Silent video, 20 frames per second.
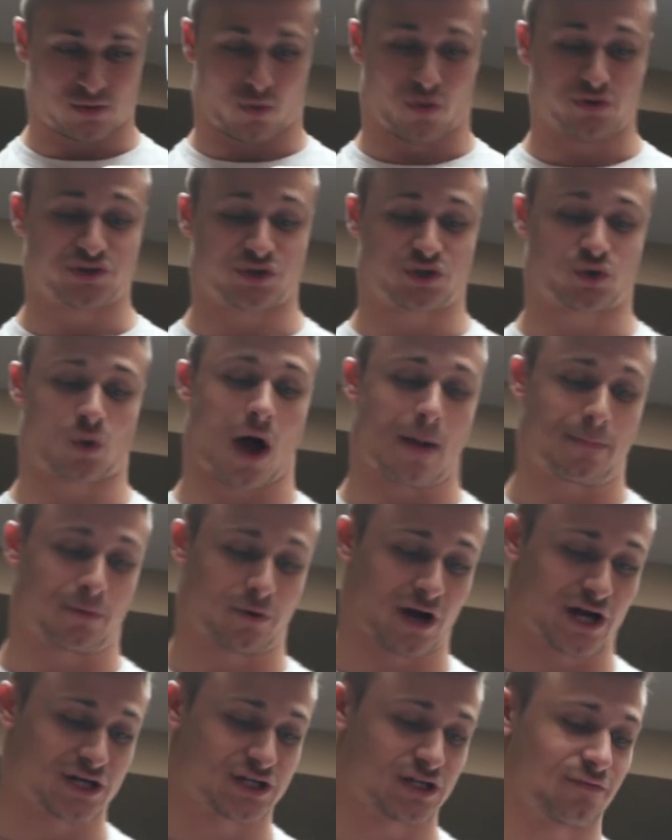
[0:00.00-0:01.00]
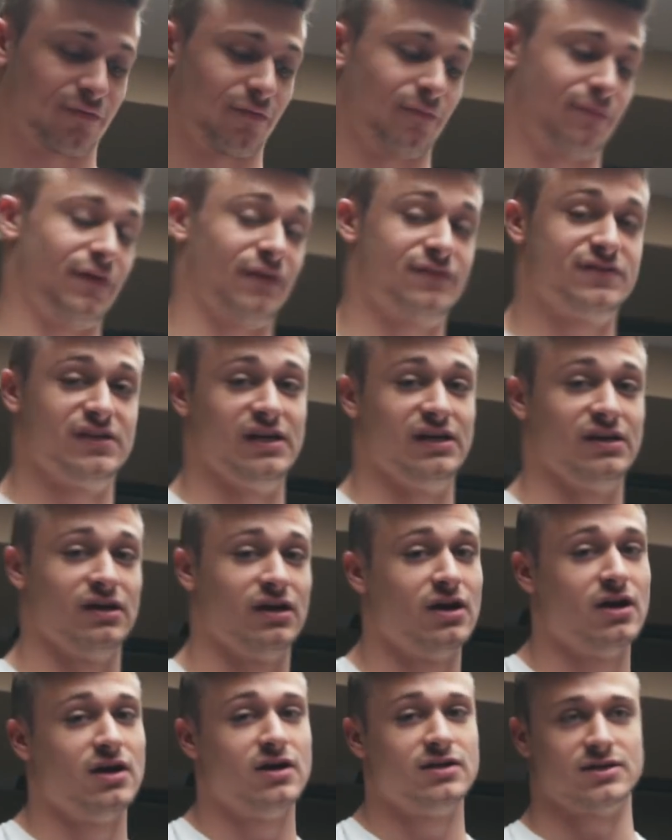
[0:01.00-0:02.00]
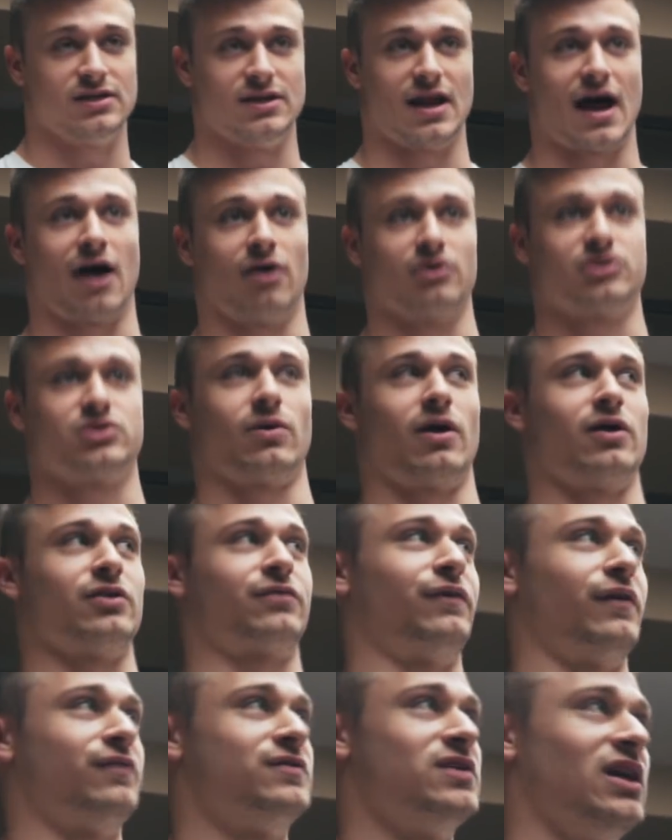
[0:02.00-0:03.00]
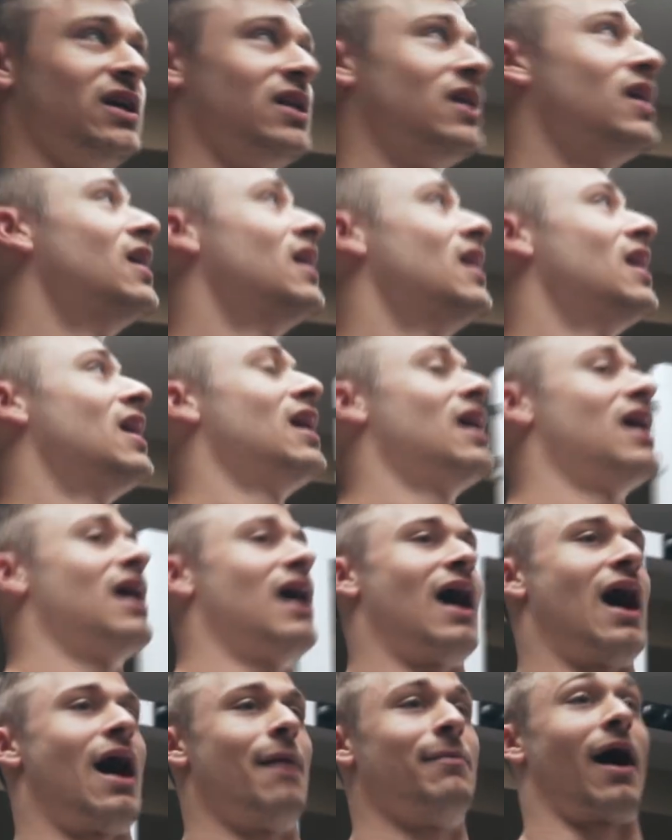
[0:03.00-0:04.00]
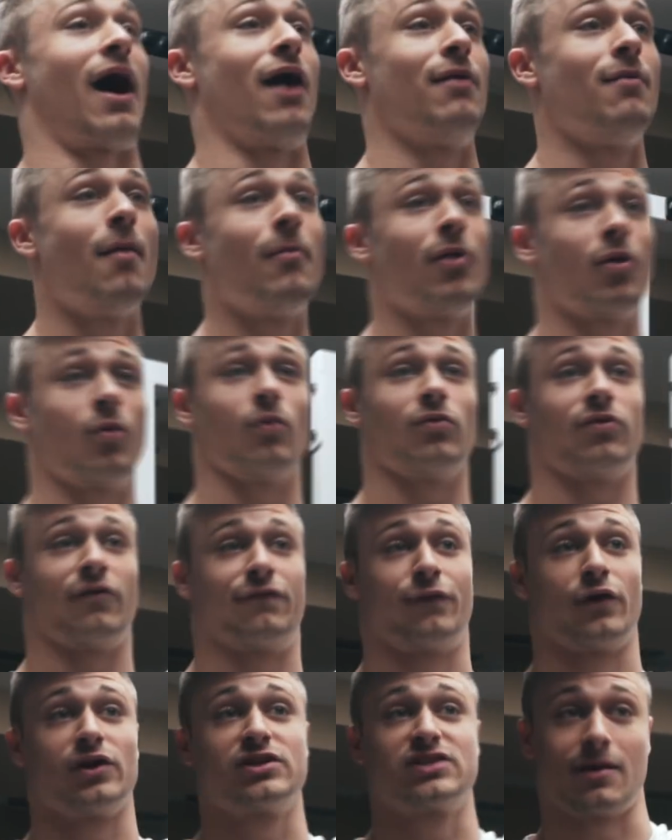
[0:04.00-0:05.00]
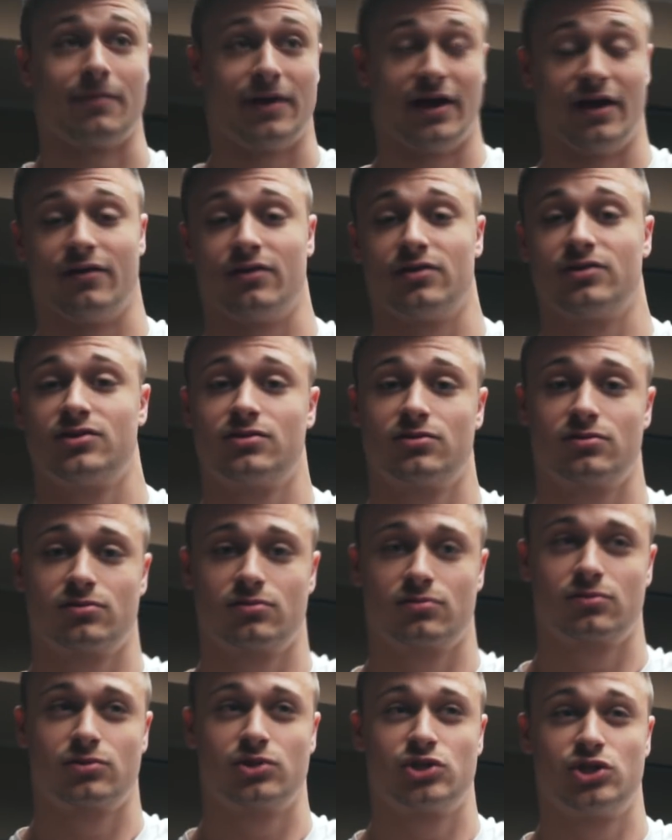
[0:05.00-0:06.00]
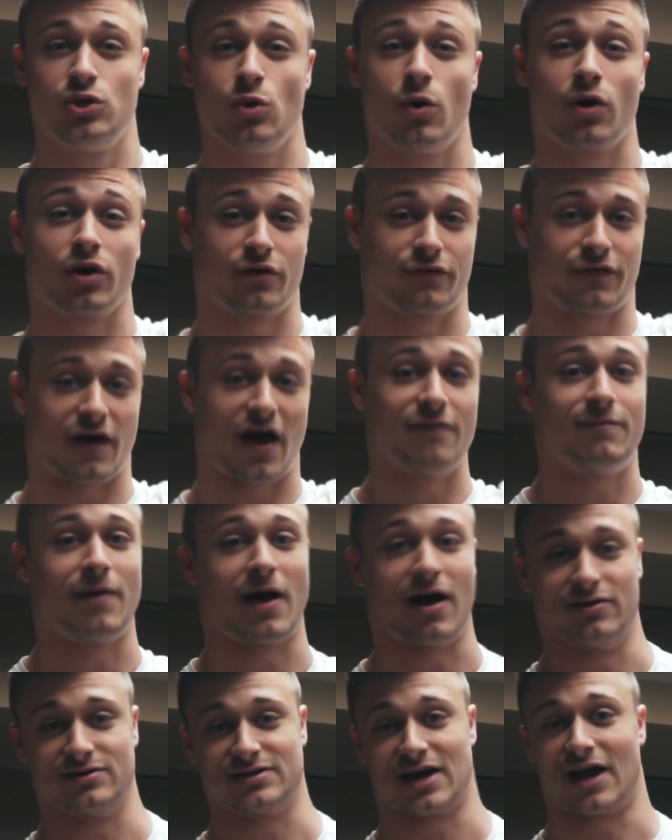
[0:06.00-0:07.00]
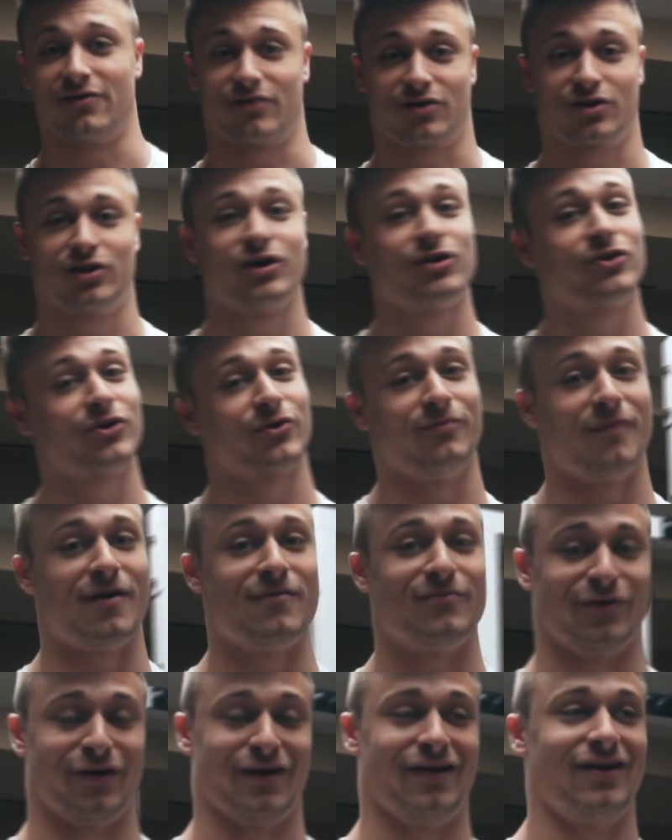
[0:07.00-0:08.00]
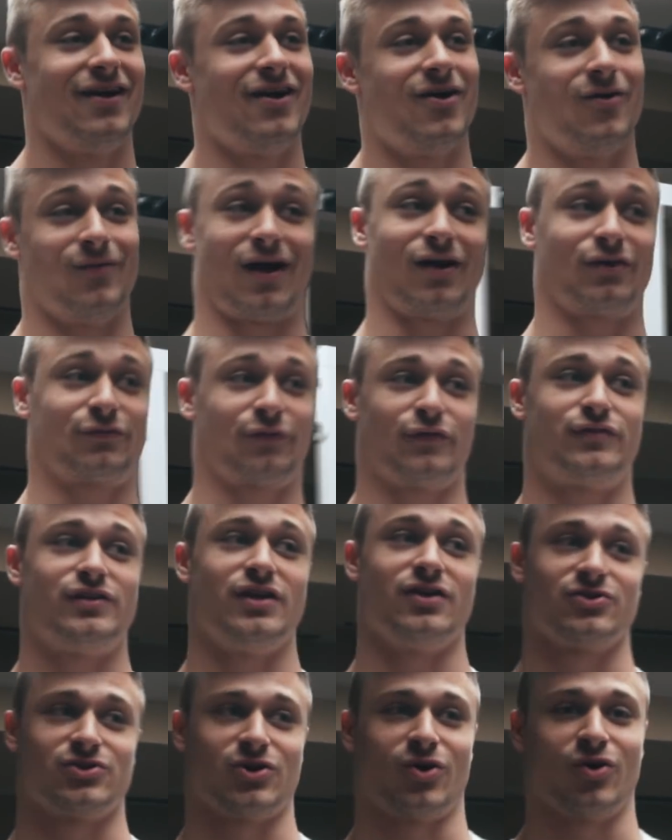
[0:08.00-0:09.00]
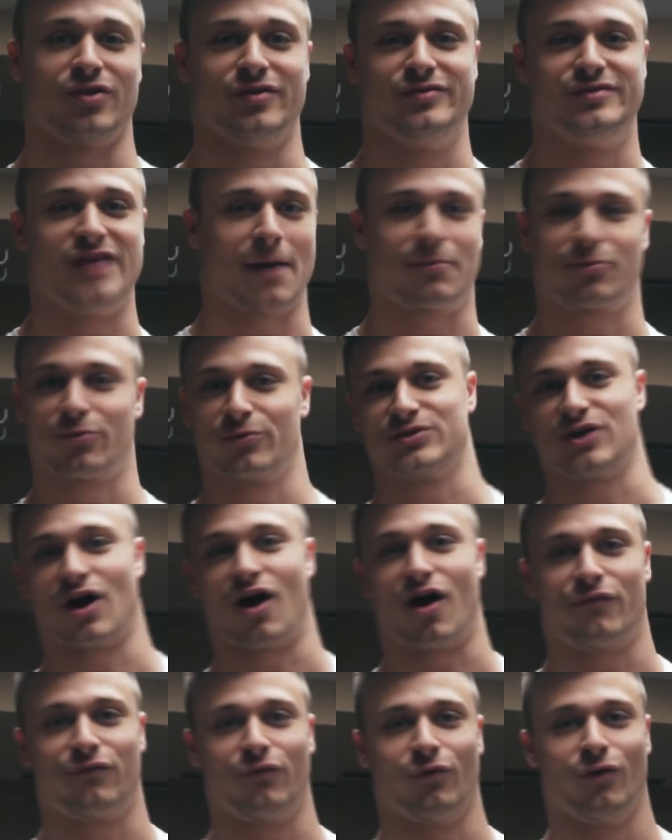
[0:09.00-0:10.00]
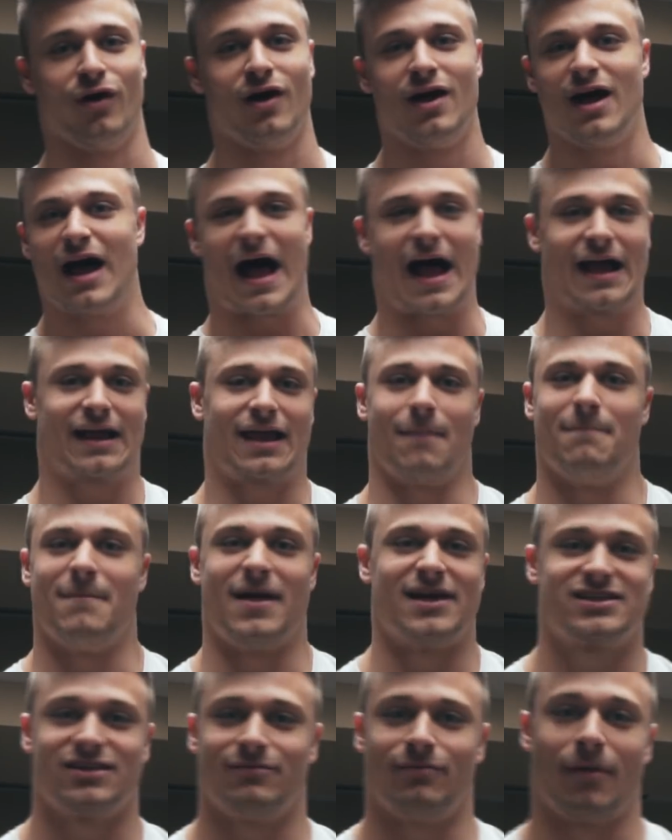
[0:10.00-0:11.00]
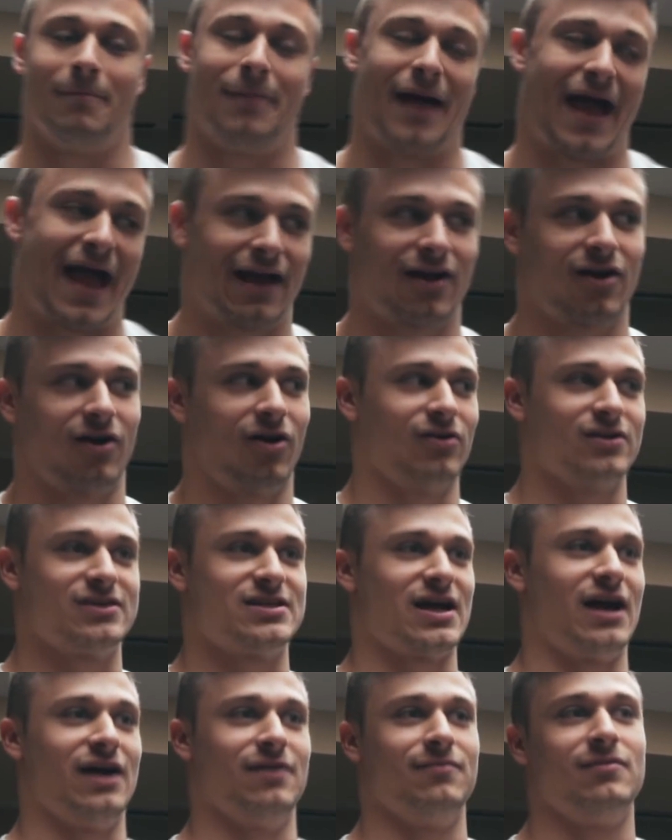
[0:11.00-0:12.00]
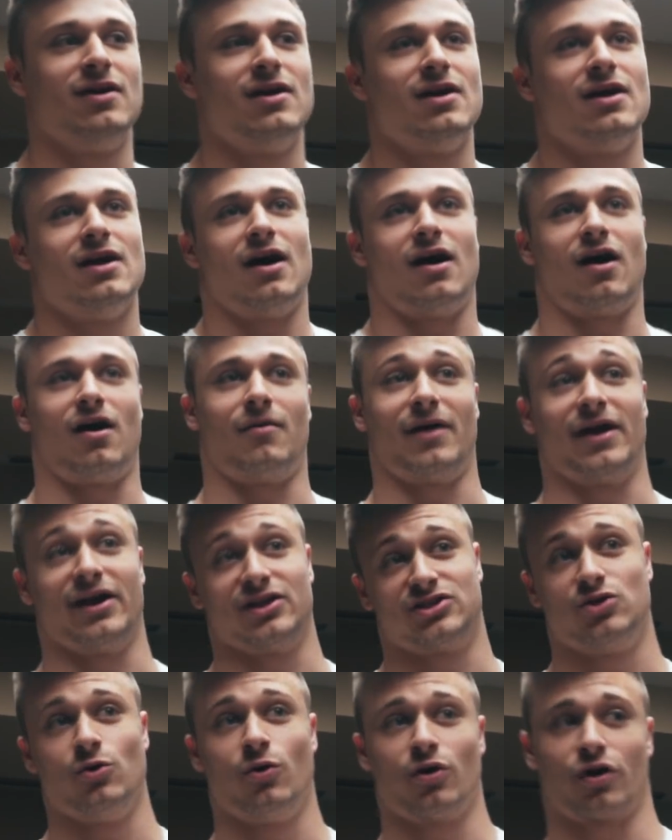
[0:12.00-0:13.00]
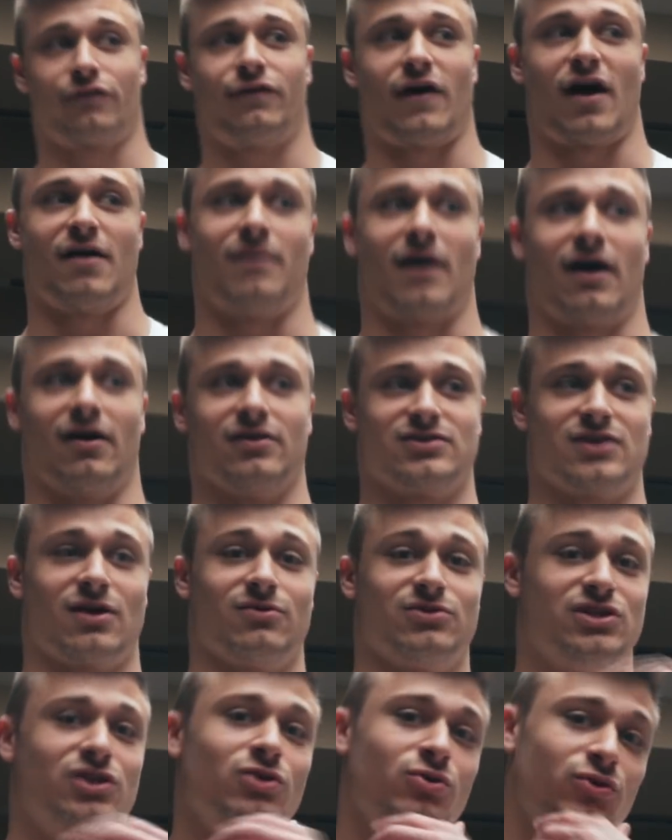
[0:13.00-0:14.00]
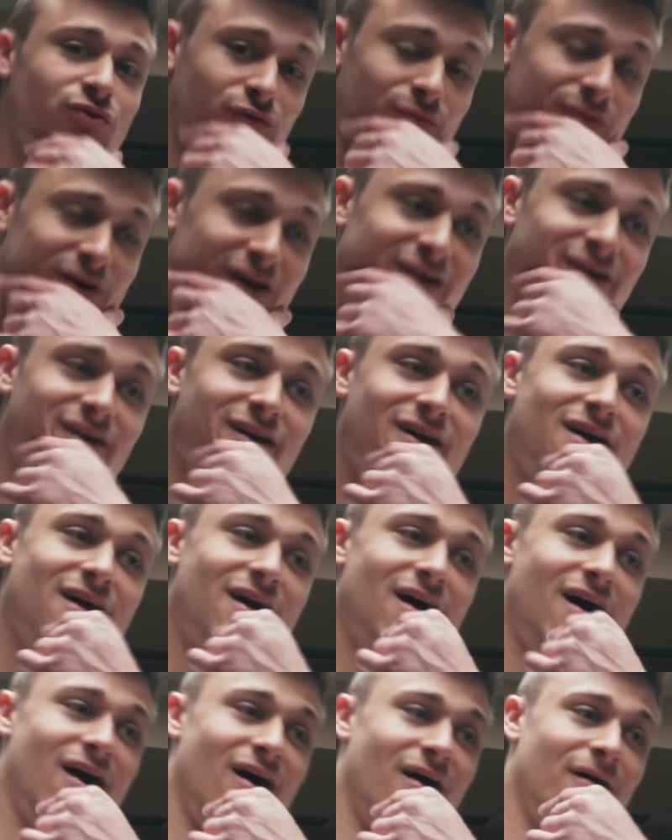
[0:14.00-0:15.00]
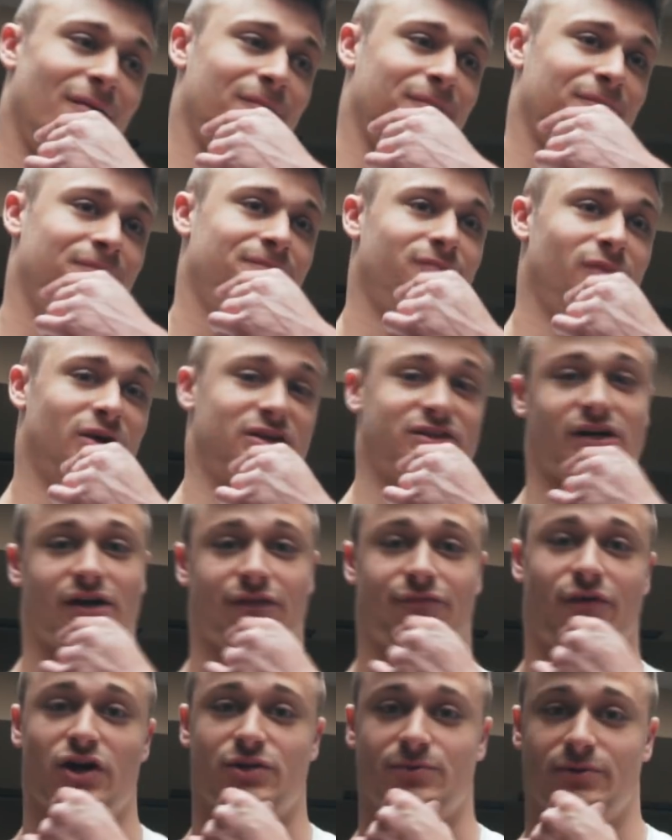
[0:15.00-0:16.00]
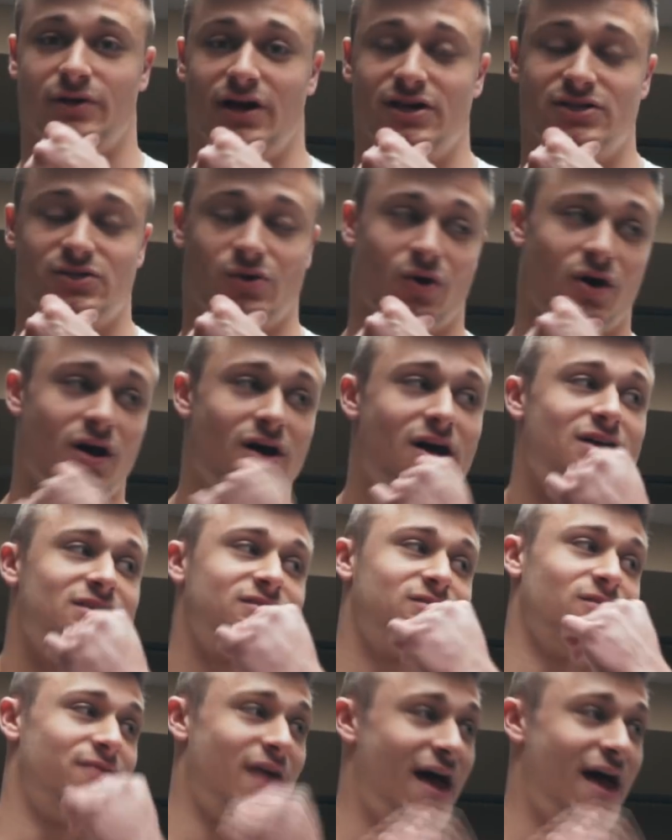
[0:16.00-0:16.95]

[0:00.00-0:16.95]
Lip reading: See, what was your squat progression from 15 to now? So when I was 15, I remember the first time I hit 205 pounds. I clearly remember it. When I was 15 years old, depth was awful. I kept messing up my back all the time. I hit 205 pounds. That was huge for me when I was like a freshman in high school. So